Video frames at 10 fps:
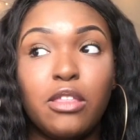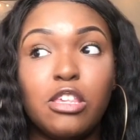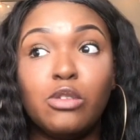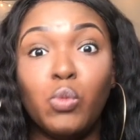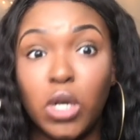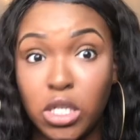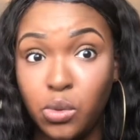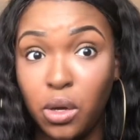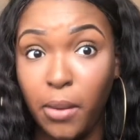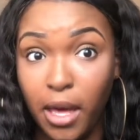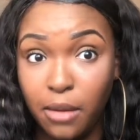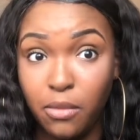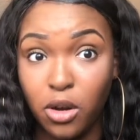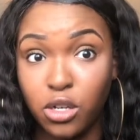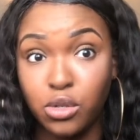just 1 to a bed
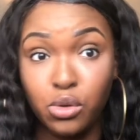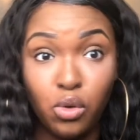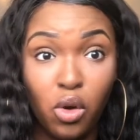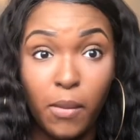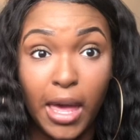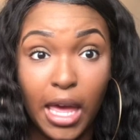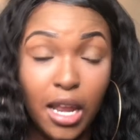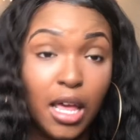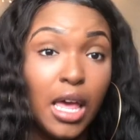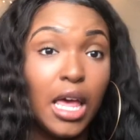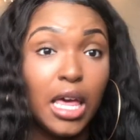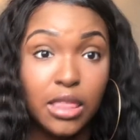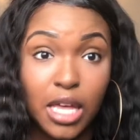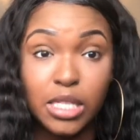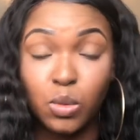or 2 to a bed.
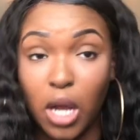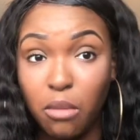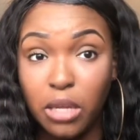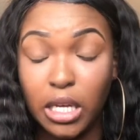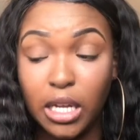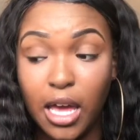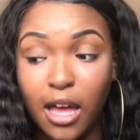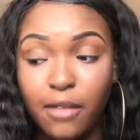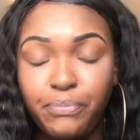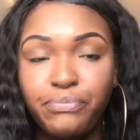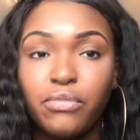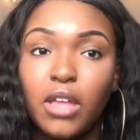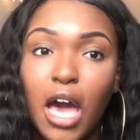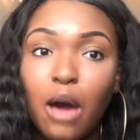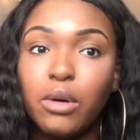That's what I'm looking at.
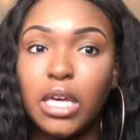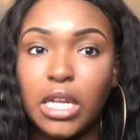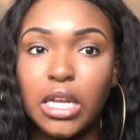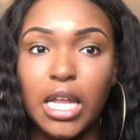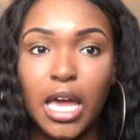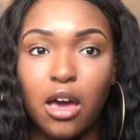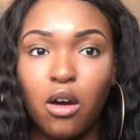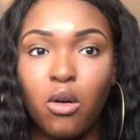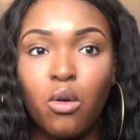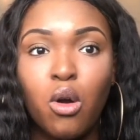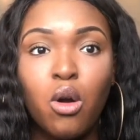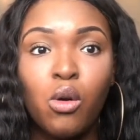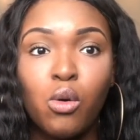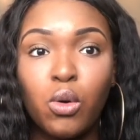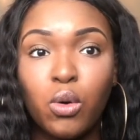I would get it now
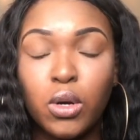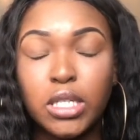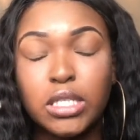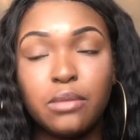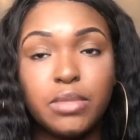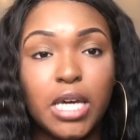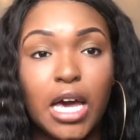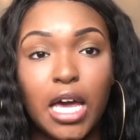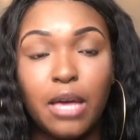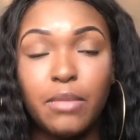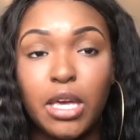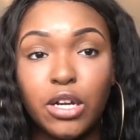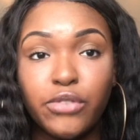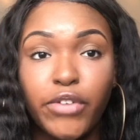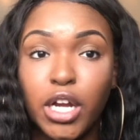or sometime
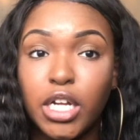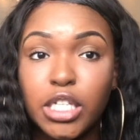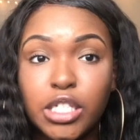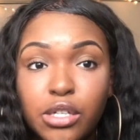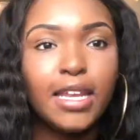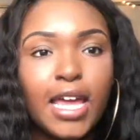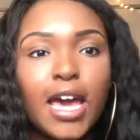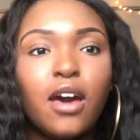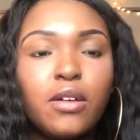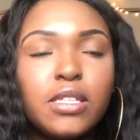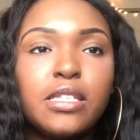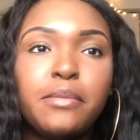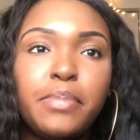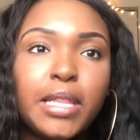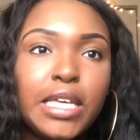here very soon. Now,
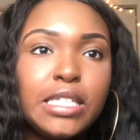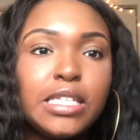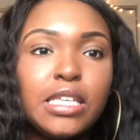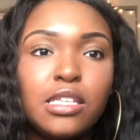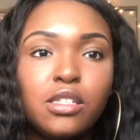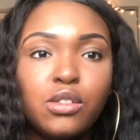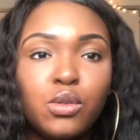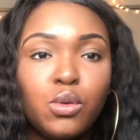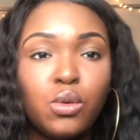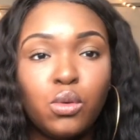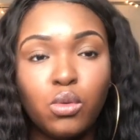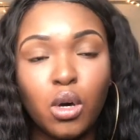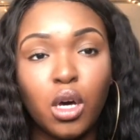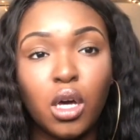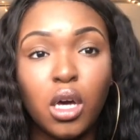some places to
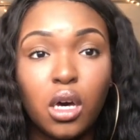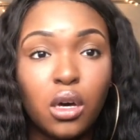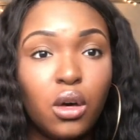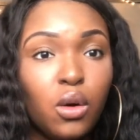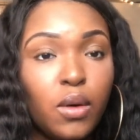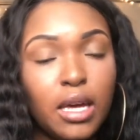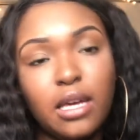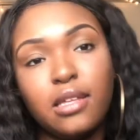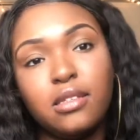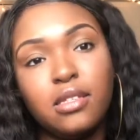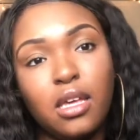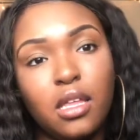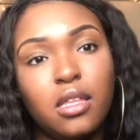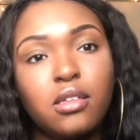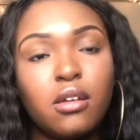go and see.
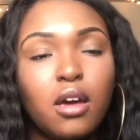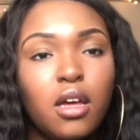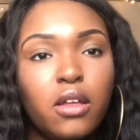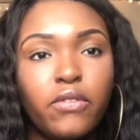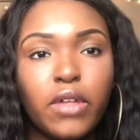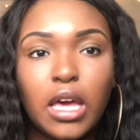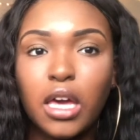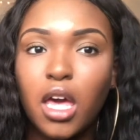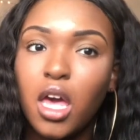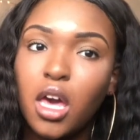These are kind of like